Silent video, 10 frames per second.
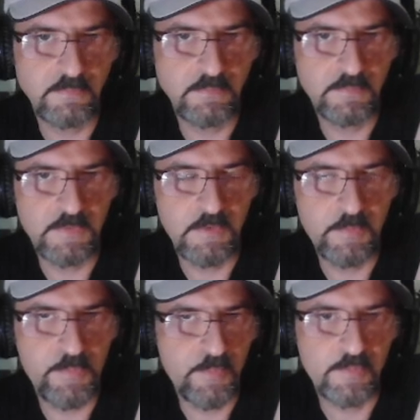Oh,
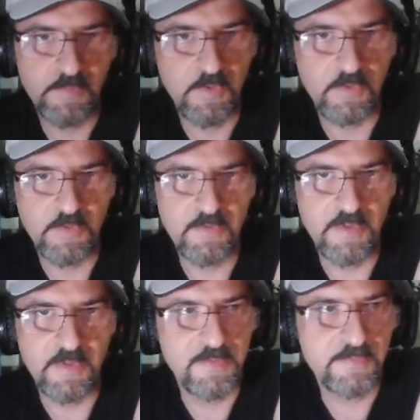don't hit that.
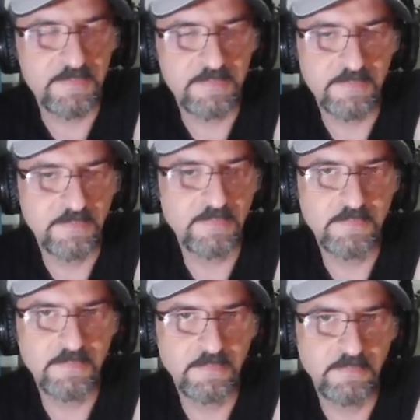
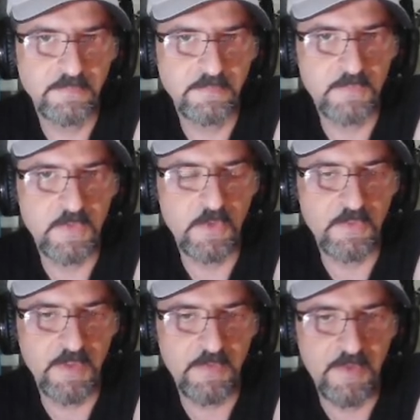Don't
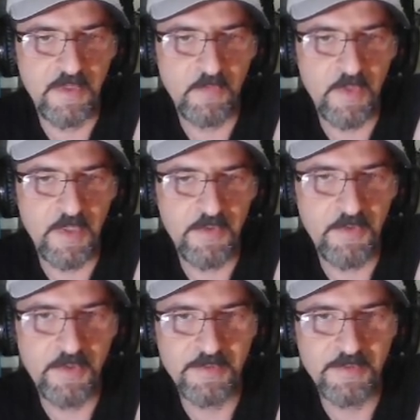hit that, what are you doing?